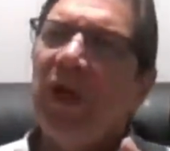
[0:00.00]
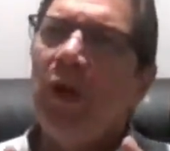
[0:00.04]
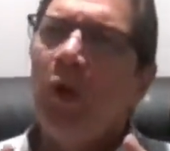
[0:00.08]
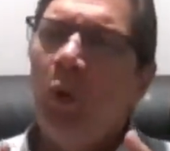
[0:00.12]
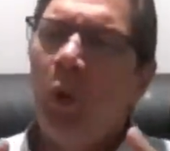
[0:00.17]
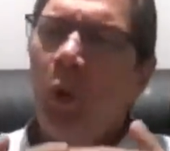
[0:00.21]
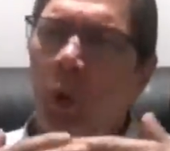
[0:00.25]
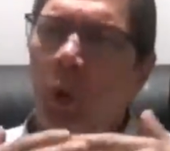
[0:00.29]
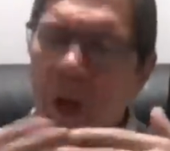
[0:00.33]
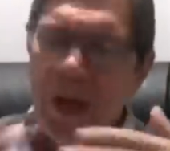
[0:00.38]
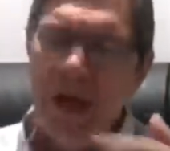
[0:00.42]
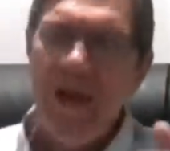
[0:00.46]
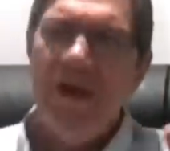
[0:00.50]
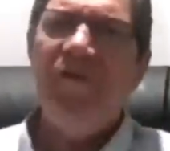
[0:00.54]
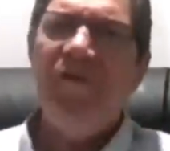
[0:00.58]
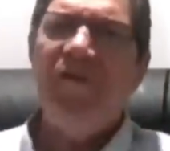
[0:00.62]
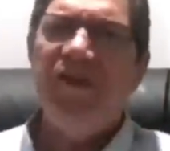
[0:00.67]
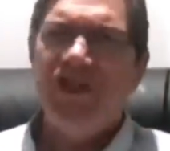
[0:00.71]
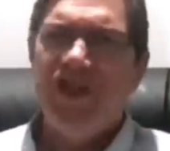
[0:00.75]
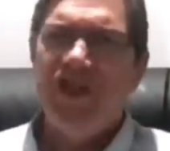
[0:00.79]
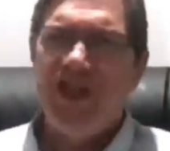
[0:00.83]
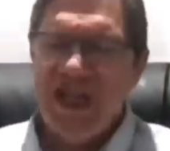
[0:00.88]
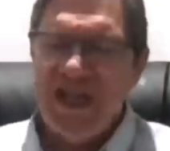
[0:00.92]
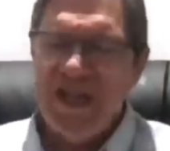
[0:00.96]

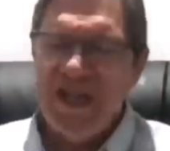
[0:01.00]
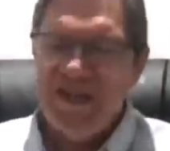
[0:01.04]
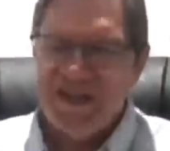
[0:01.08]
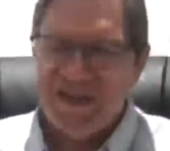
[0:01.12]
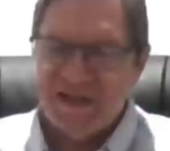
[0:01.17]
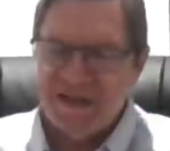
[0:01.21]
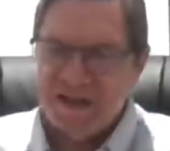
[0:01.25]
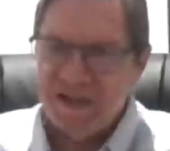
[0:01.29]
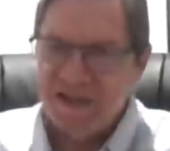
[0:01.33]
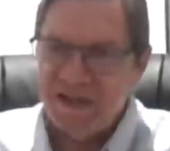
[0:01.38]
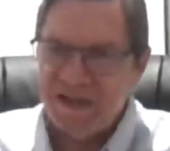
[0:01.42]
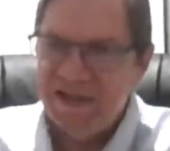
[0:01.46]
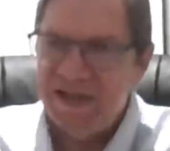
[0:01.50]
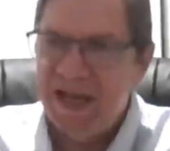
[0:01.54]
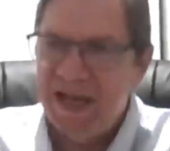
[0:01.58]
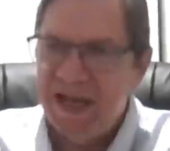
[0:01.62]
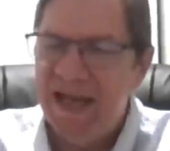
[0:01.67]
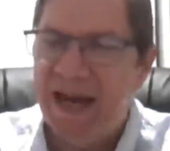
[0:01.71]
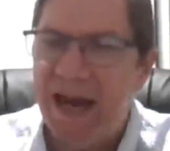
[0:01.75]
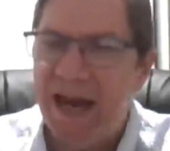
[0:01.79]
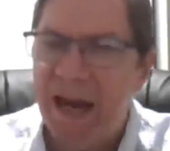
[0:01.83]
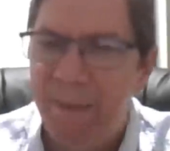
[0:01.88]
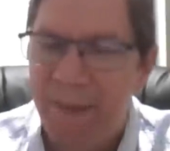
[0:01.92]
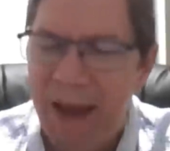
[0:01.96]
with Jesus,
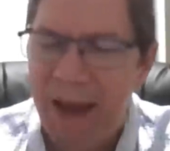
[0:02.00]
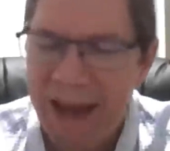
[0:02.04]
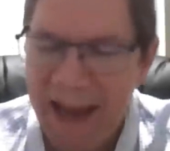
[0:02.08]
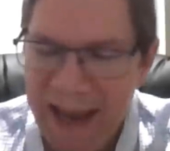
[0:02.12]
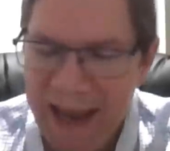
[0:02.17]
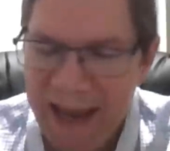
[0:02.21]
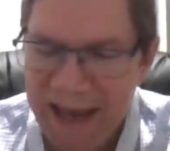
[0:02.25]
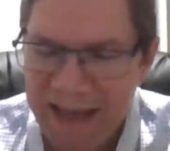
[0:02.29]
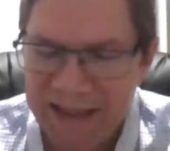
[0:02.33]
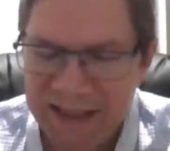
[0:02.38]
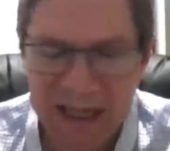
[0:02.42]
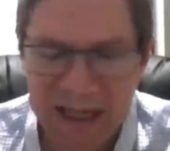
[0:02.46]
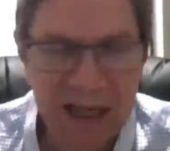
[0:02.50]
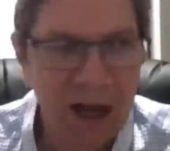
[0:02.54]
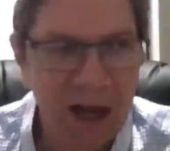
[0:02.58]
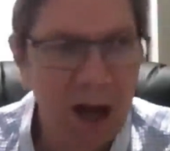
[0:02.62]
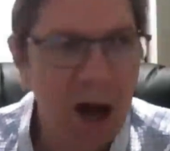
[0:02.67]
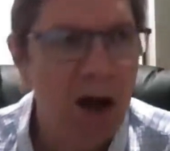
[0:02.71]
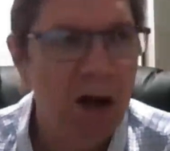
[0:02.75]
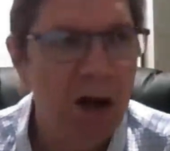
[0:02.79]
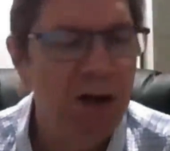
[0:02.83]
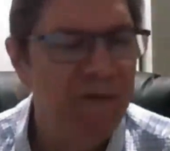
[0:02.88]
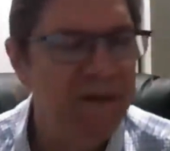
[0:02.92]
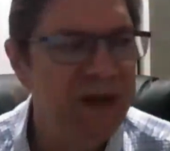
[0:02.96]
and I'm asking
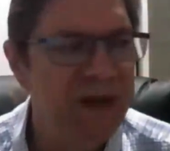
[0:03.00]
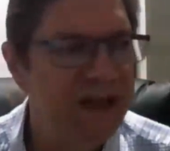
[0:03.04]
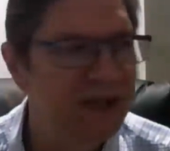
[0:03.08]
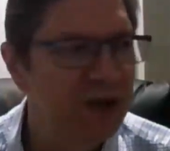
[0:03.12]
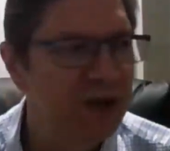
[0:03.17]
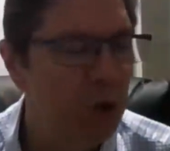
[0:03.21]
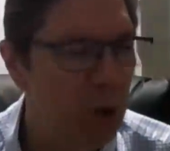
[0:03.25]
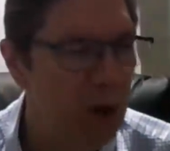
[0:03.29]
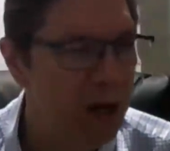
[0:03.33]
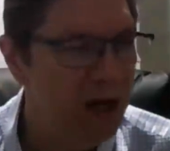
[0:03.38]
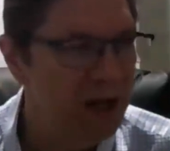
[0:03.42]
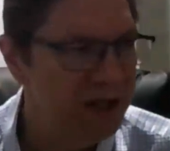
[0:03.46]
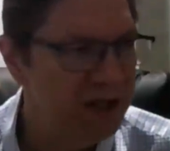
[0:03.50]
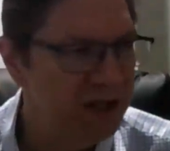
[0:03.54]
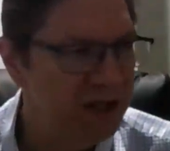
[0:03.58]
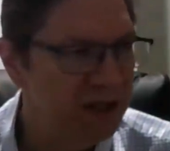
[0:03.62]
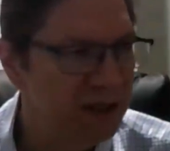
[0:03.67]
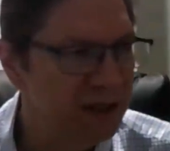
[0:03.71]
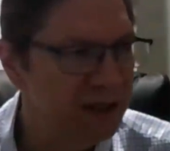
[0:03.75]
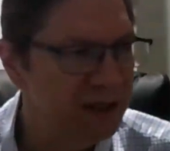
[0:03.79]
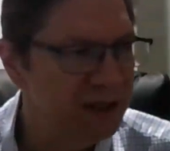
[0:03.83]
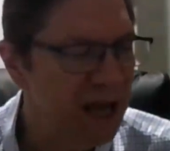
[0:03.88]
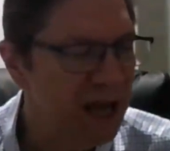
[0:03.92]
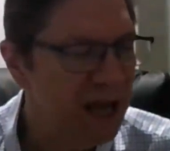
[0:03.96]
all of these
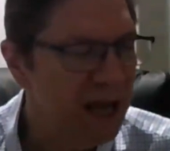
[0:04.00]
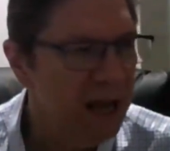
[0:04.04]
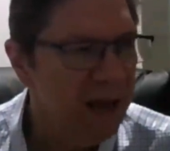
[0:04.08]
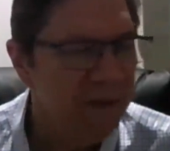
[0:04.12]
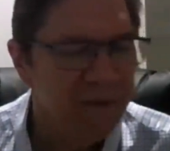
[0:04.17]
questions,